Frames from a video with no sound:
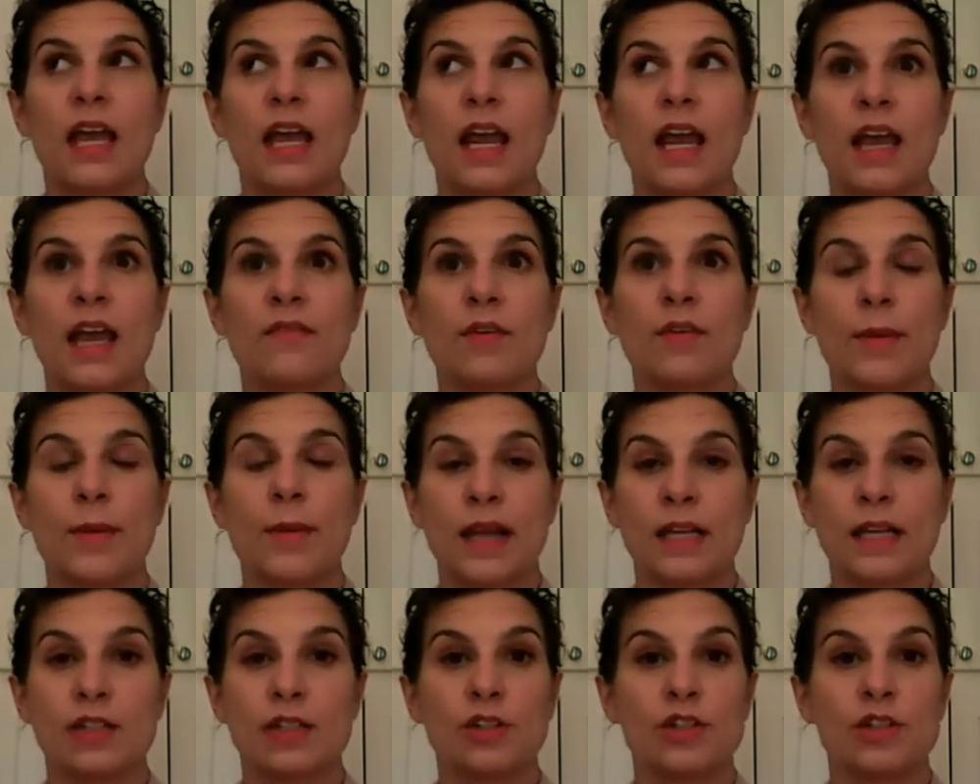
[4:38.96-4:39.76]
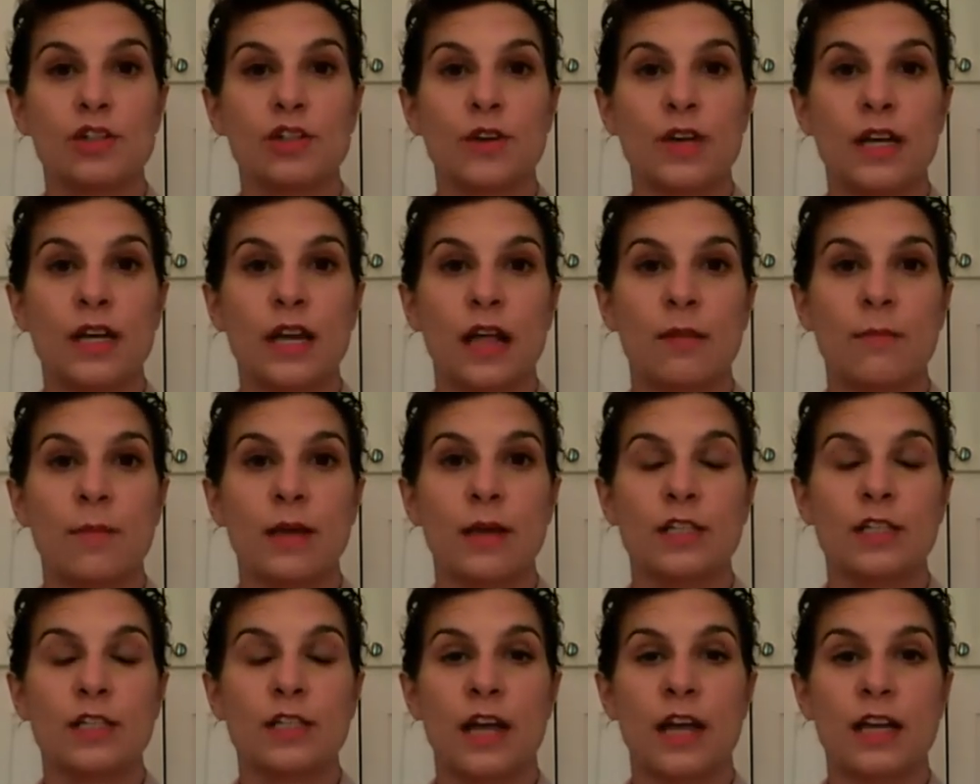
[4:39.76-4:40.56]
And I have a master's degree in
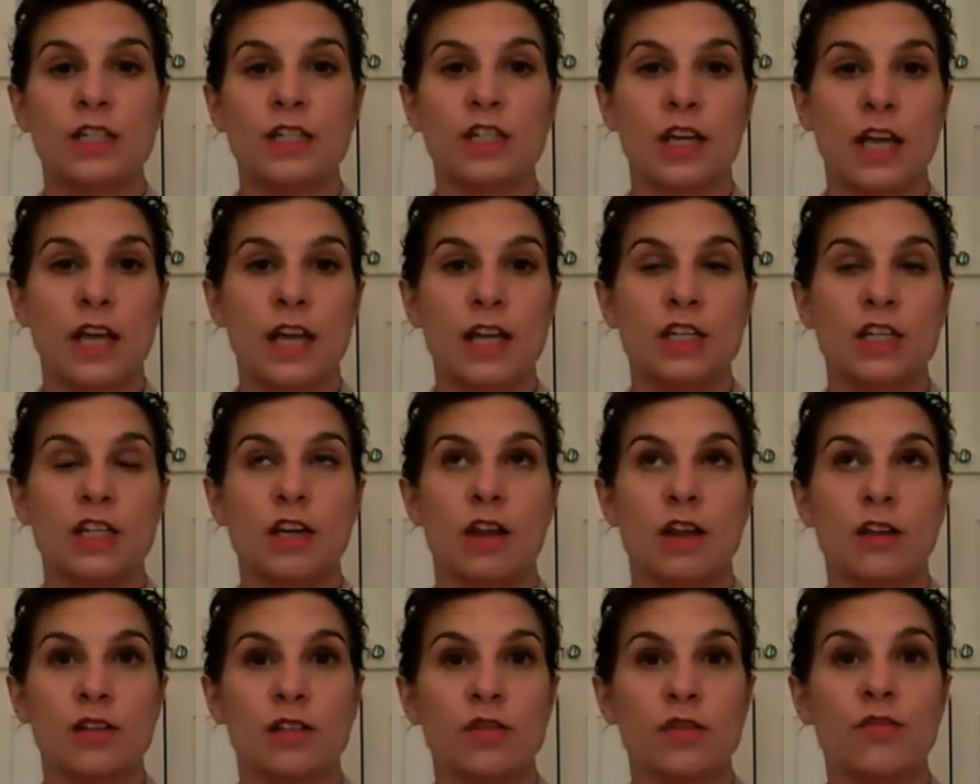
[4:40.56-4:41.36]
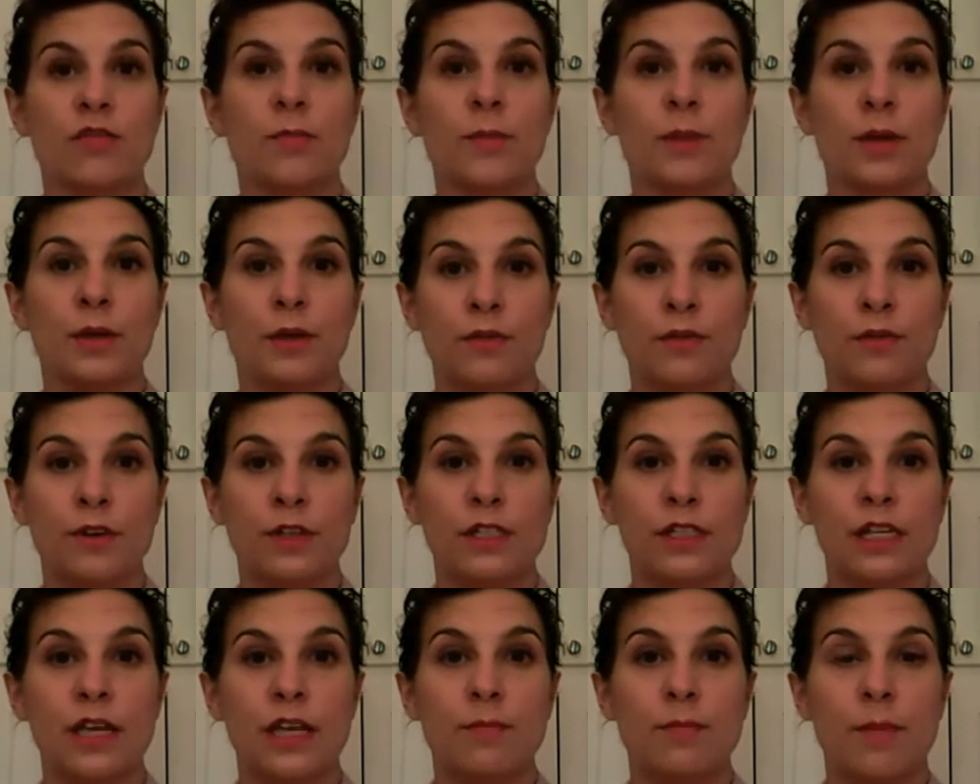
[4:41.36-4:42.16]
elementary education also from the
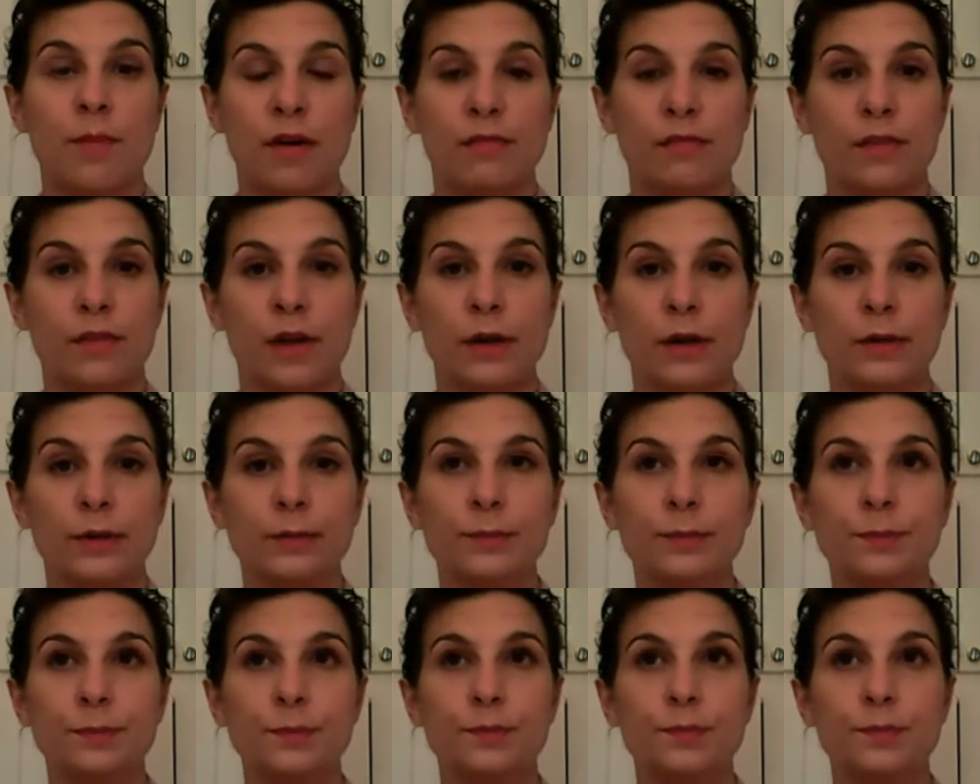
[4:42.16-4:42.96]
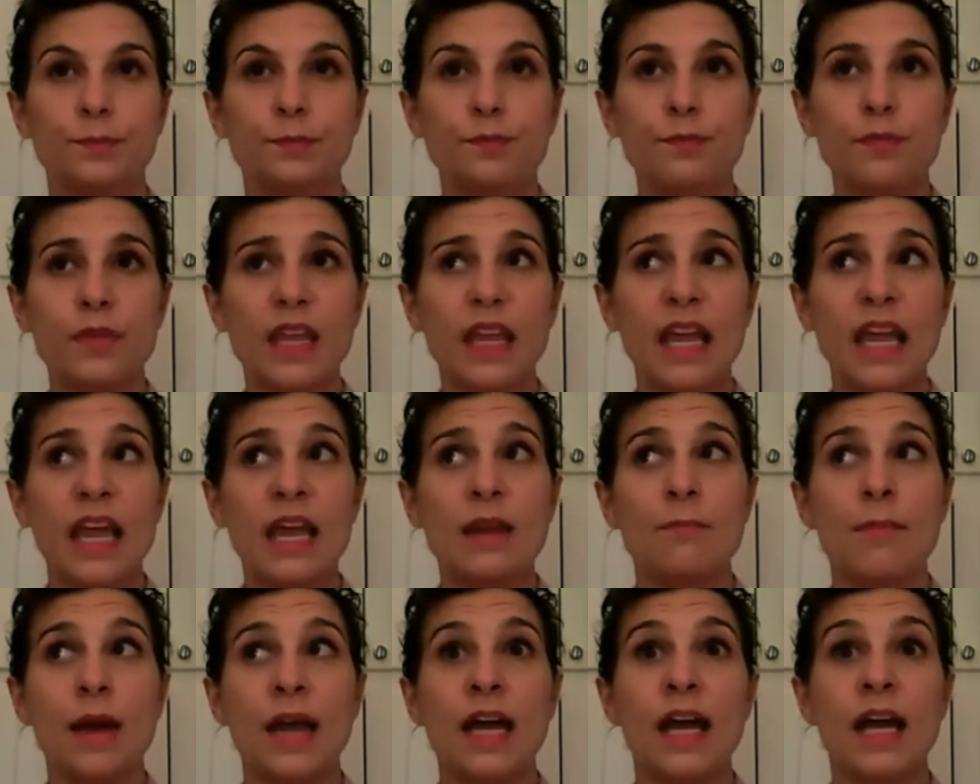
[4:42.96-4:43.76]
University of Buffalo.
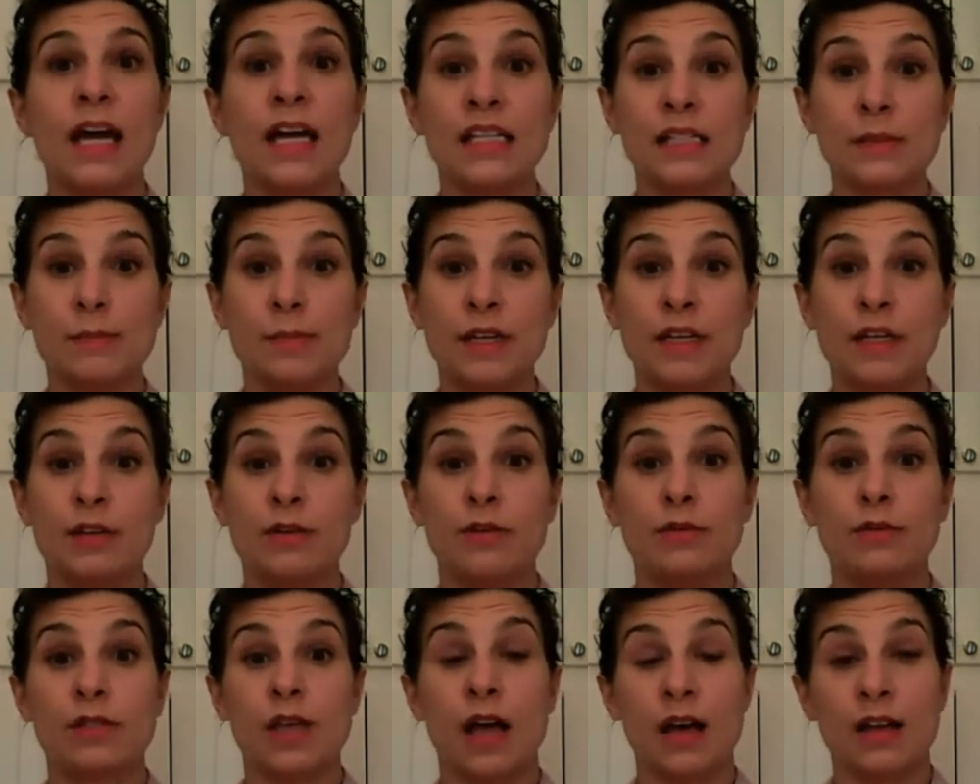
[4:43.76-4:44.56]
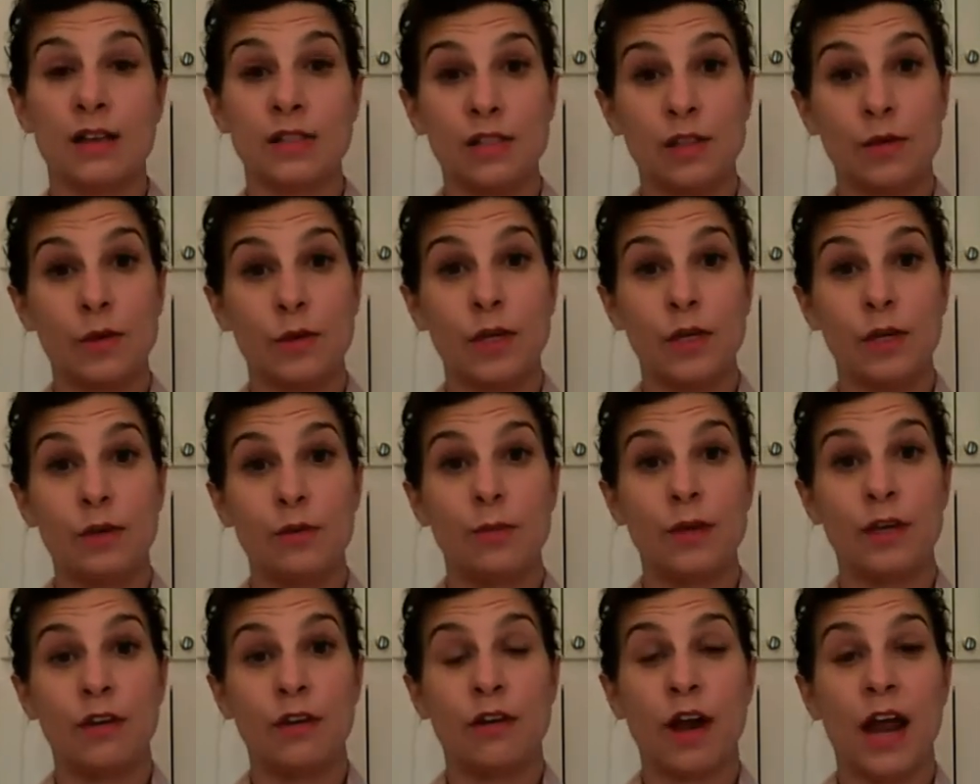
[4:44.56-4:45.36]
And my husband, who's also
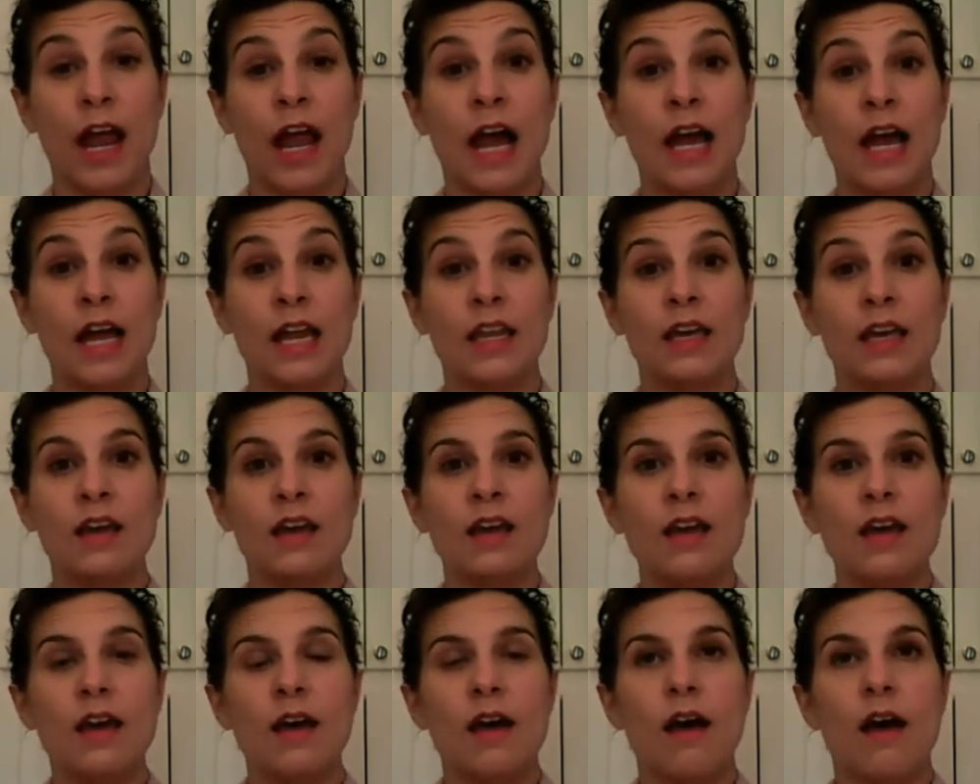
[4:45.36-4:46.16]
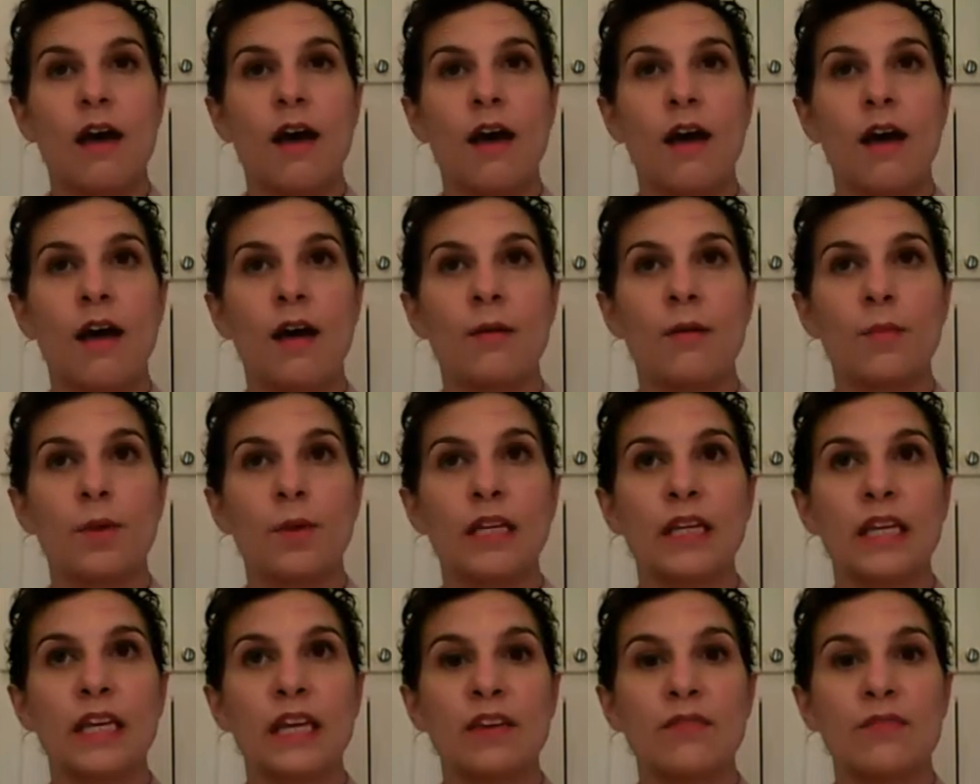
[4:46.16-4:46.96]
a UB grad,
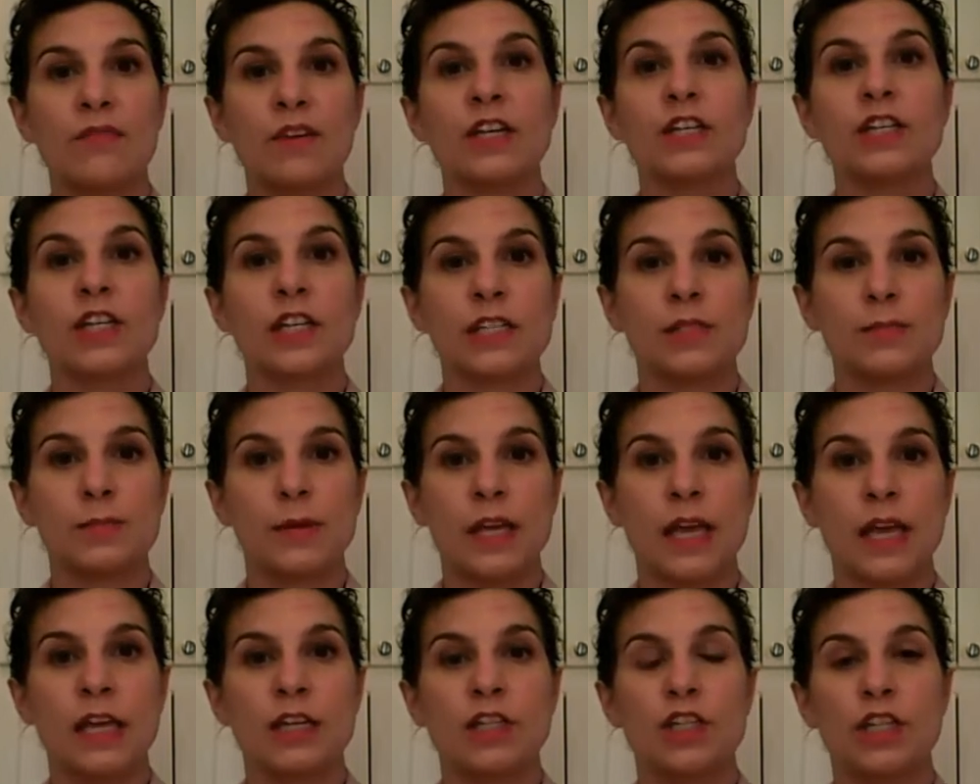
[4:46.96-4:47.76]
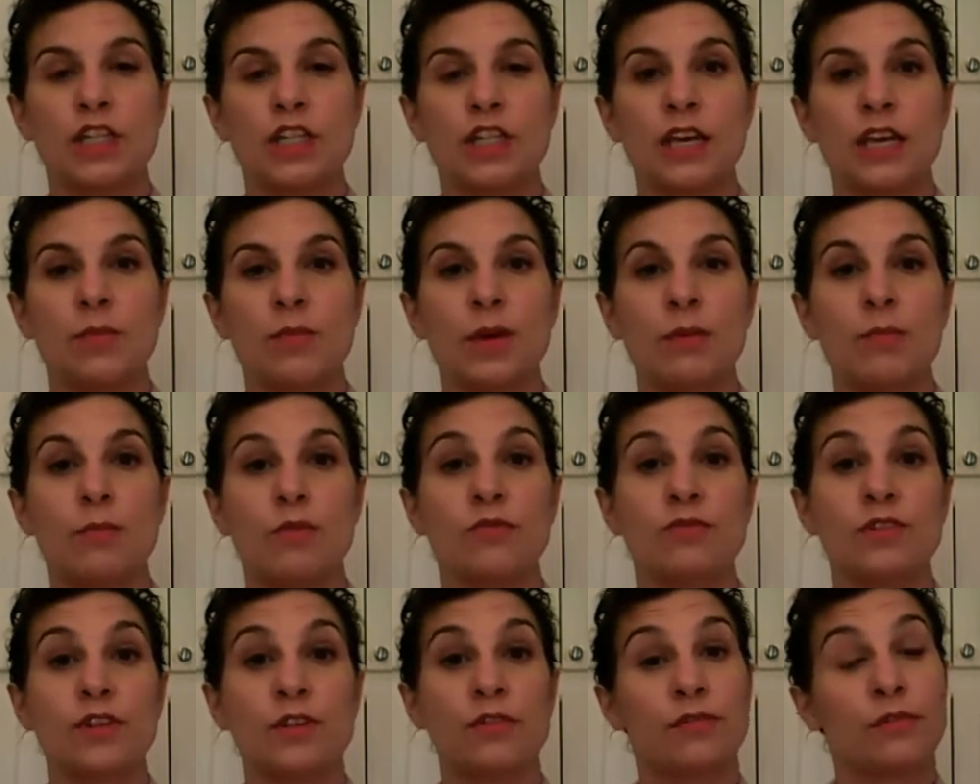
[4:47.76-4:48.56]
when he finished his PhD, we
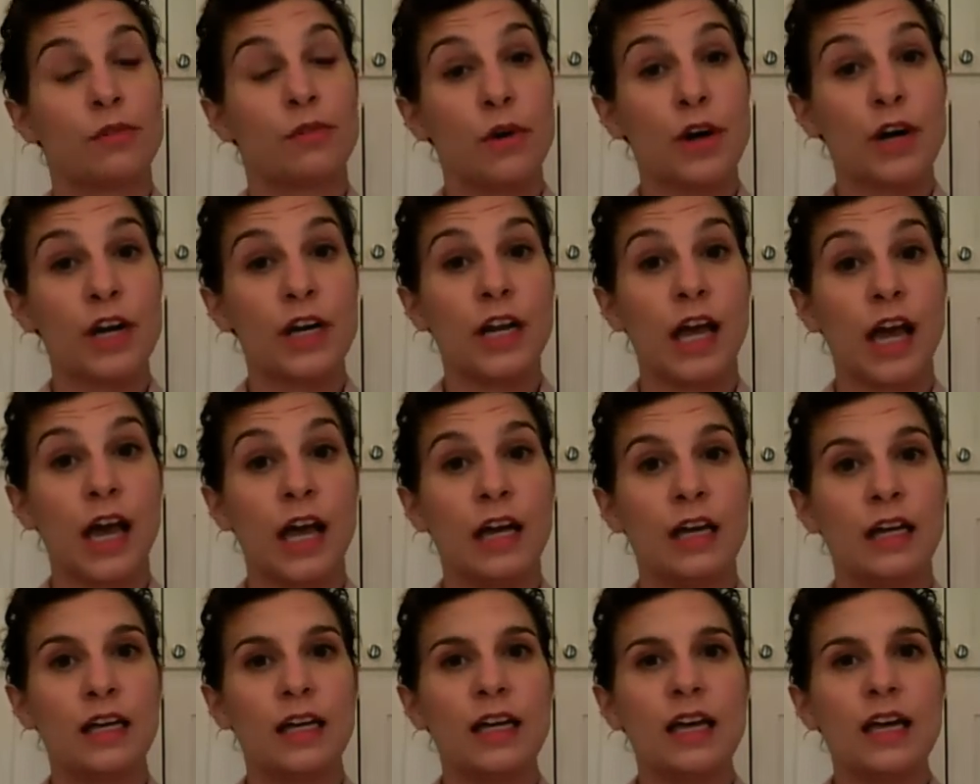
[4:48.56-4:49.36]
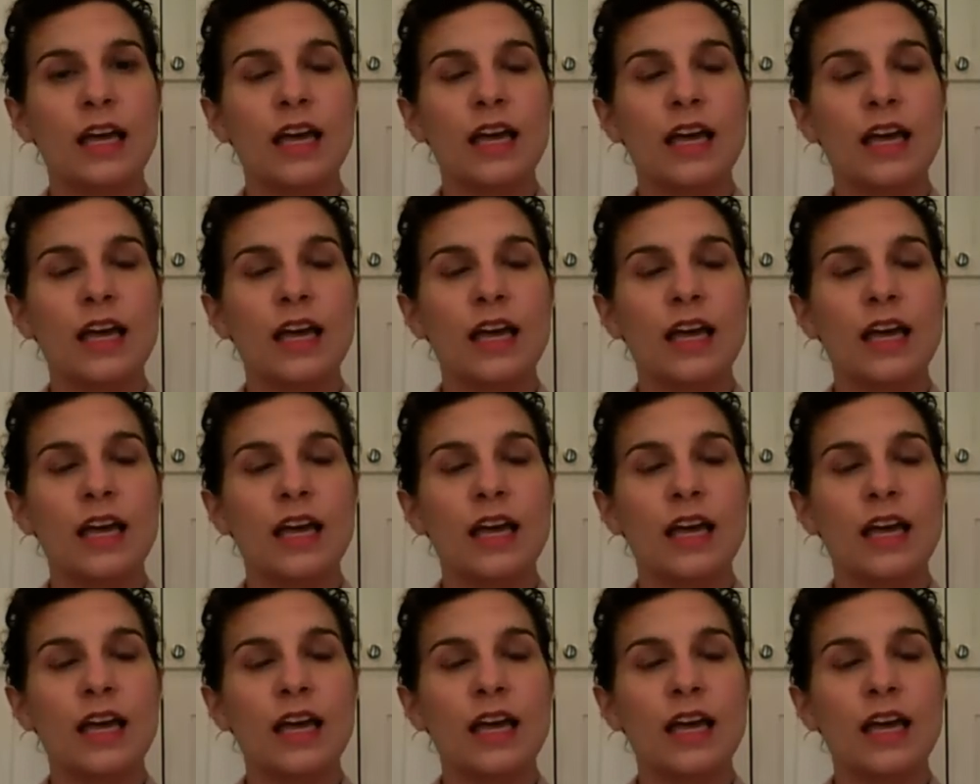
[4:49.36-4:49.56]
moved to Florida,